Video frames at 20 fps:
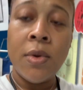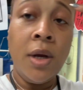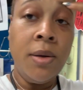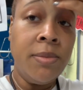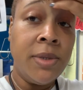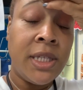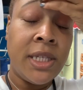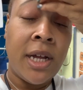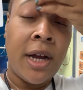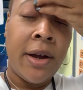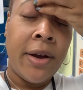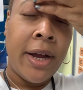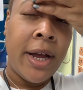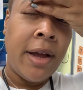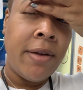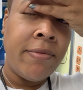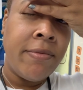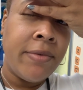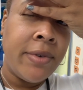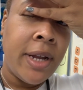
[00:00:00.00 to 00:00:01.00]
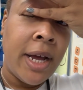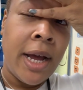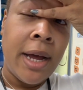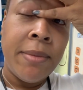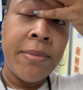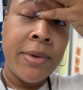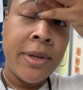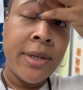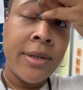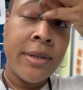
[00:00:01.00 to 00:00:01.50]
I'm sorry, I have
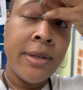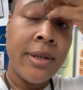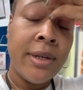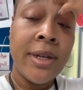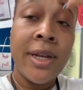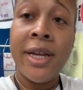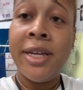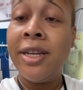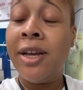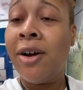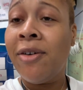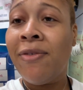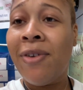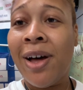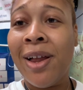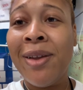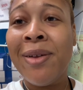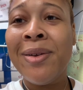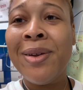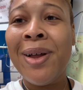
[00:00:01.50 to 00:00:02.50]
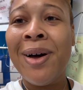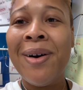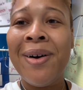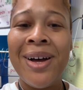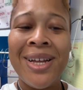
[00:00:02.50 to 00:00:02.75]
not been letting y'all follow along.